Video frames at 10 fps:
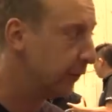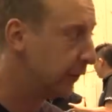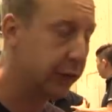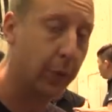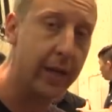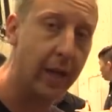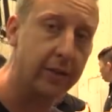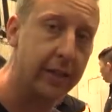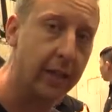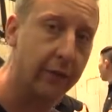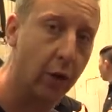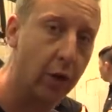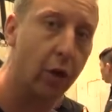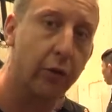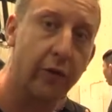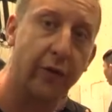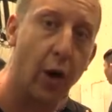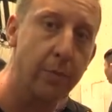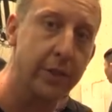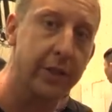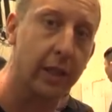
and for 2018, they've got a lot of refinements,